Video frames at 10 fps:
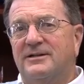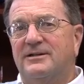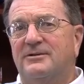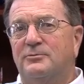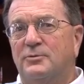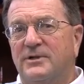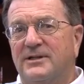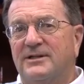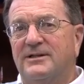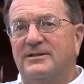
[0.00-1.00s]

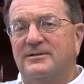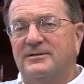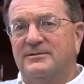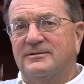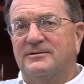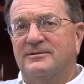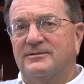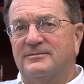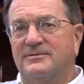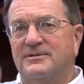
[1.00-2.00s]
really
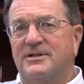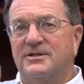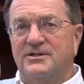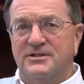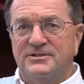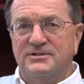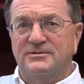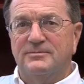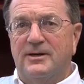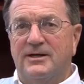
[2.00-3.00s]

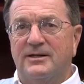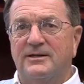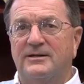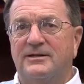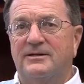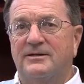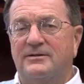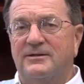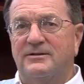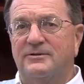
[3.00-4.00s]
condition
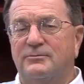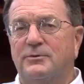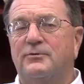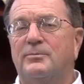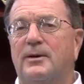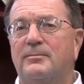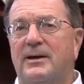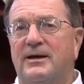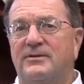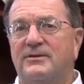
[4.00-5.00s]
the roof of my
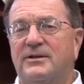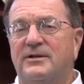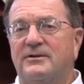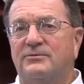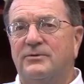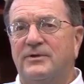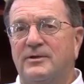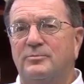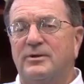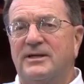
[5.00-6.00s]
mouth for the
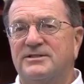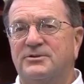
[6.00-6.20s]
implants.